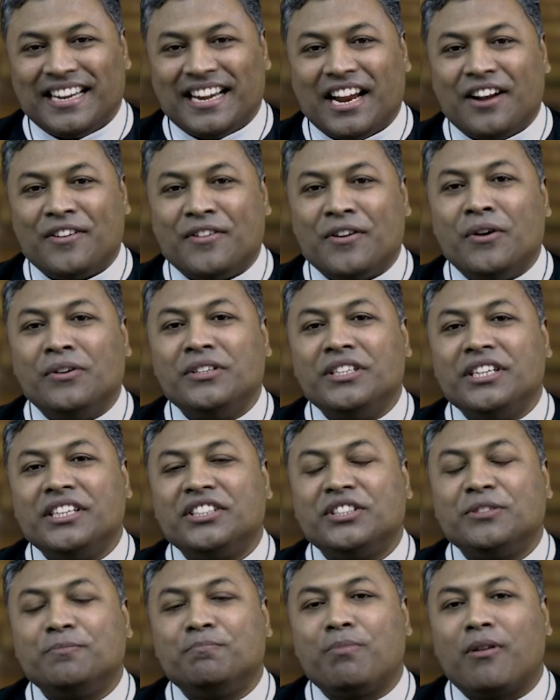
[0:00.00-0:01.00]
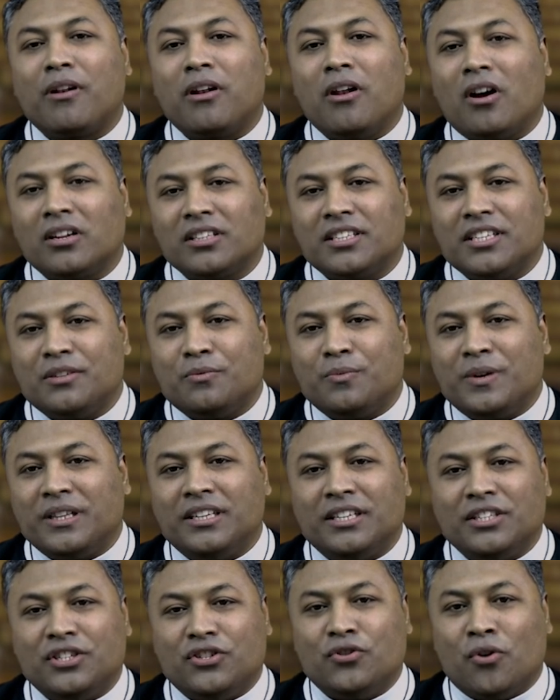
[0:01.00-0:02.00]
Herodias plotted with
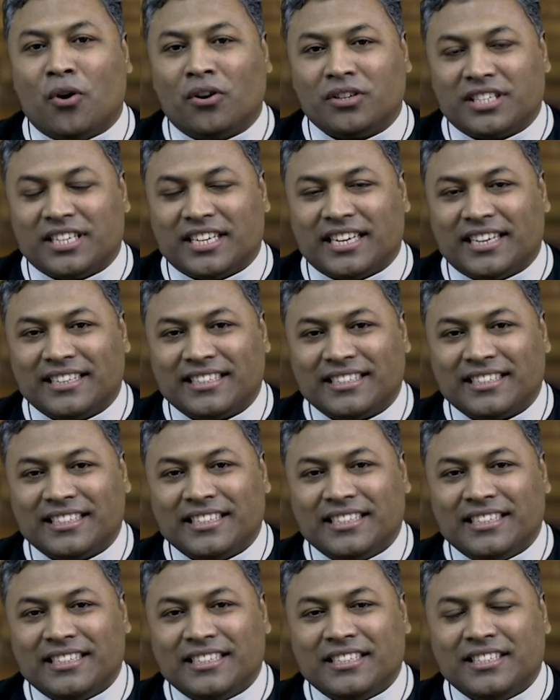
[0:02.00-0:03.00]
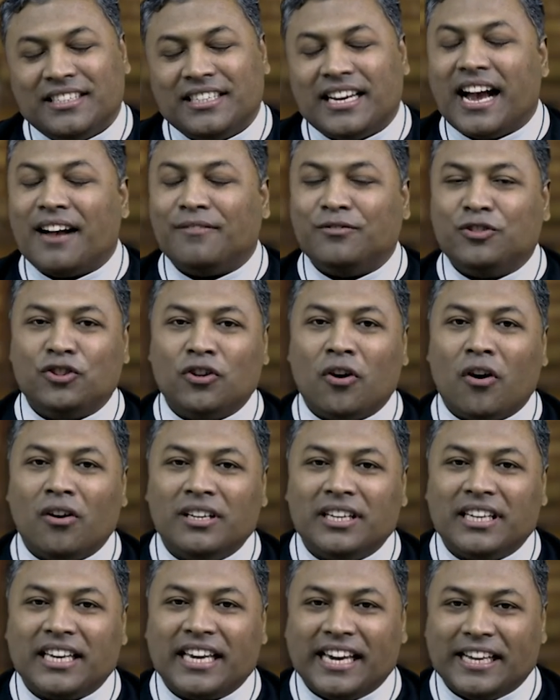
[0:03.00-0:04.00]
her daughter to have
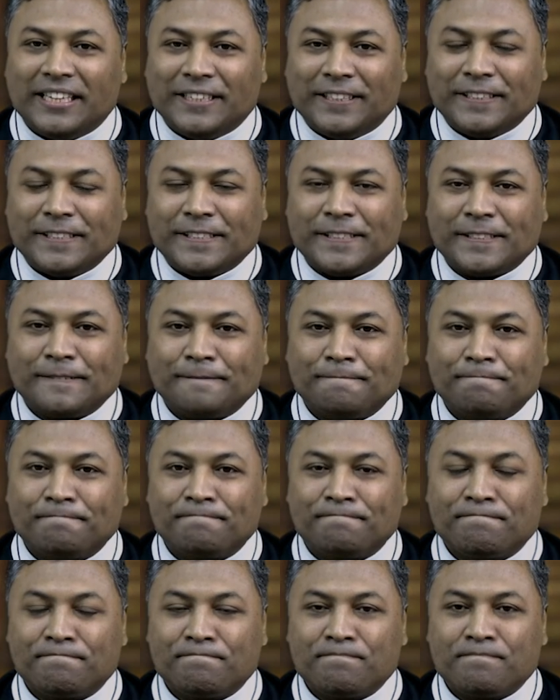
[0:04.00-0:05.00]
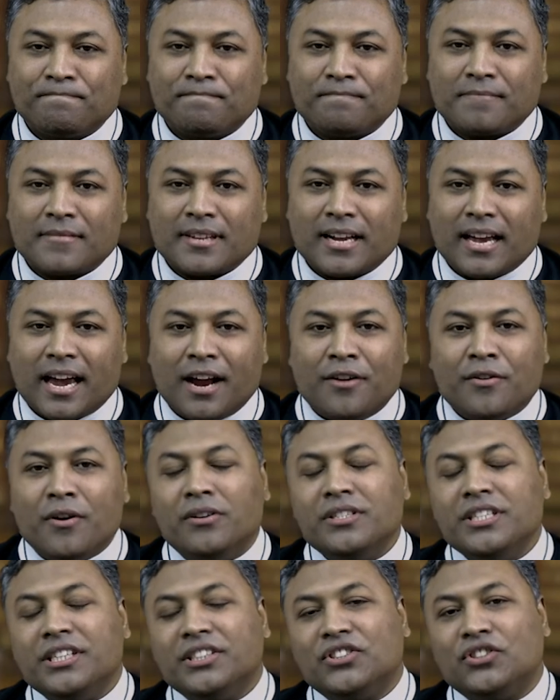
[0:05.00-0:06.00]
John killed.
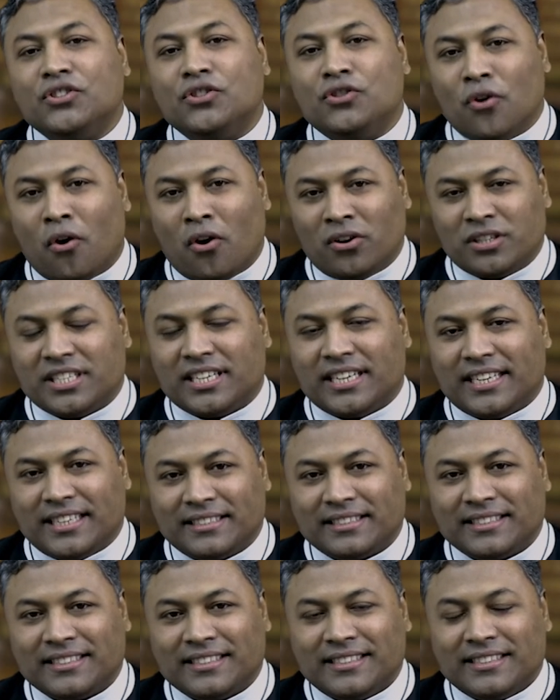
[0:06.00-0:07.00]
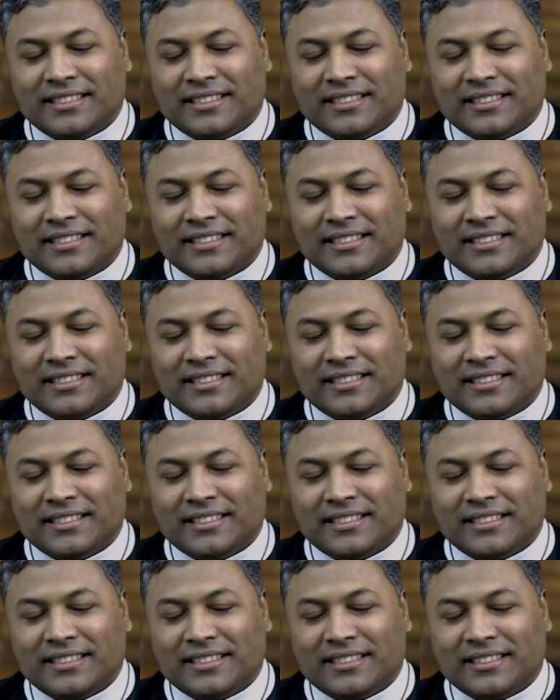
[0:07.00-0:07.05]
Herodias' daughter